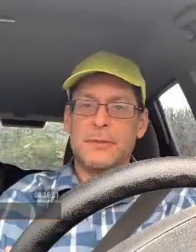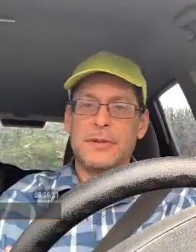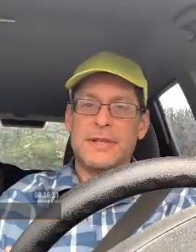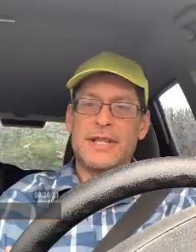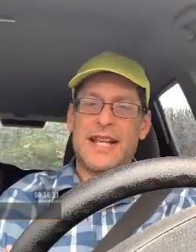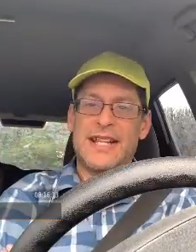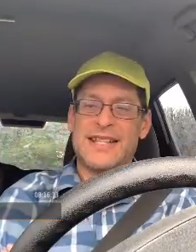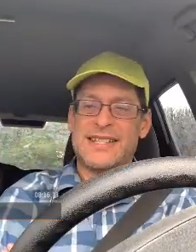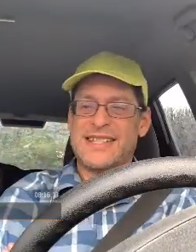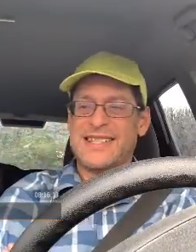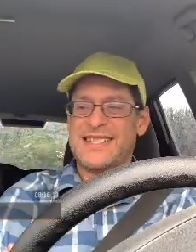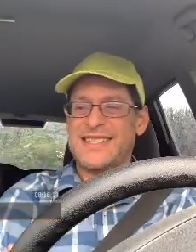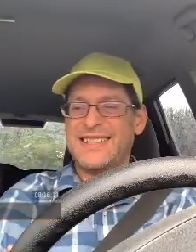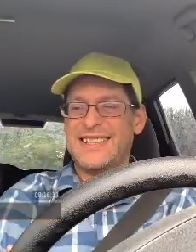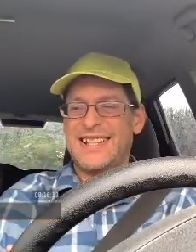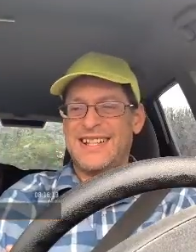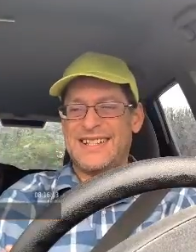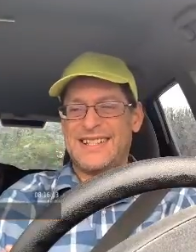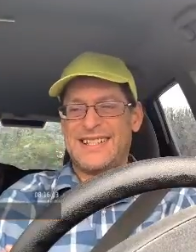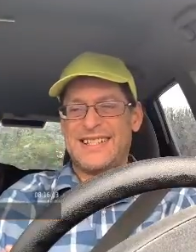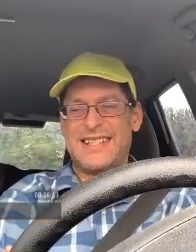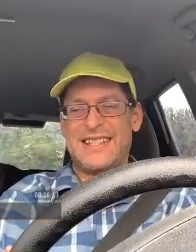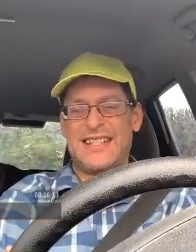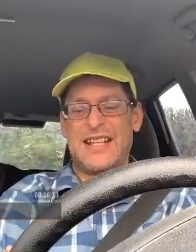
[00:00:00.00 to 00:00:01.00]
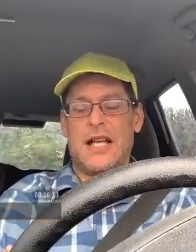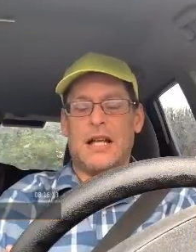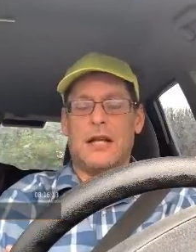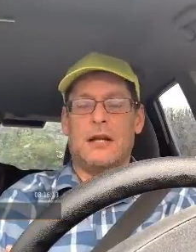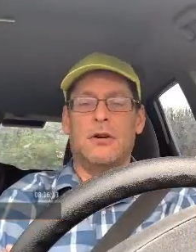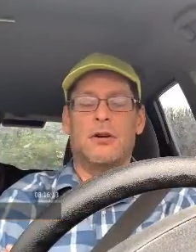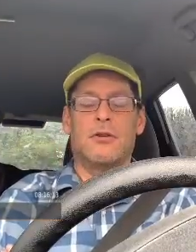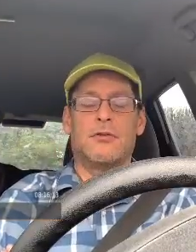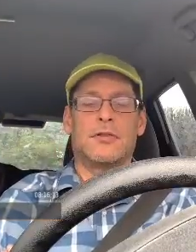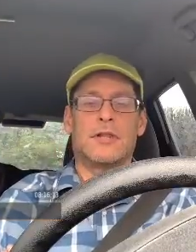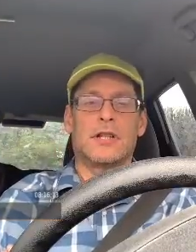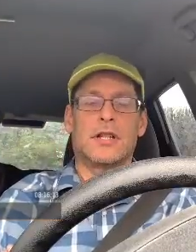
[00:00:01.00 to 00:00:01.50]
but that's not
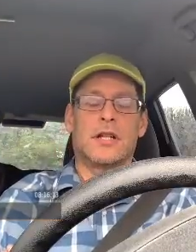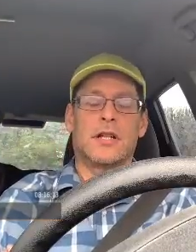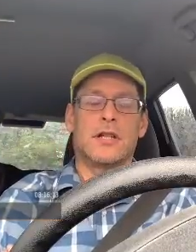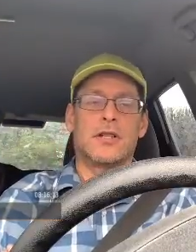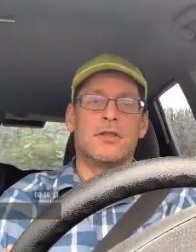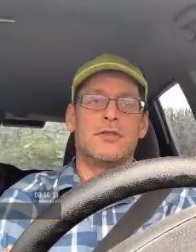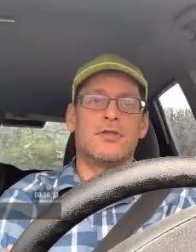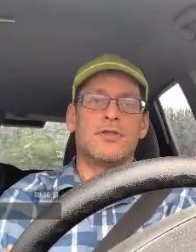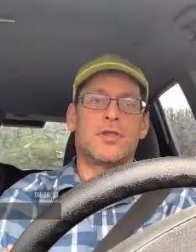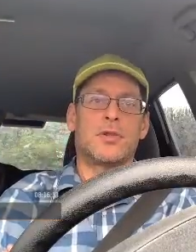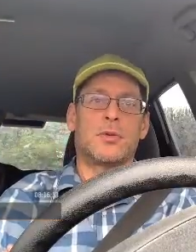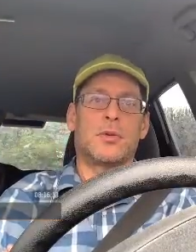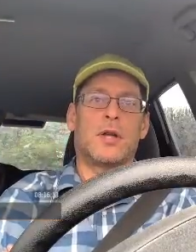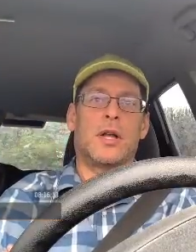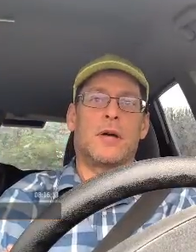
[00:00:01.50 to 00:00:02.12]
overly unusual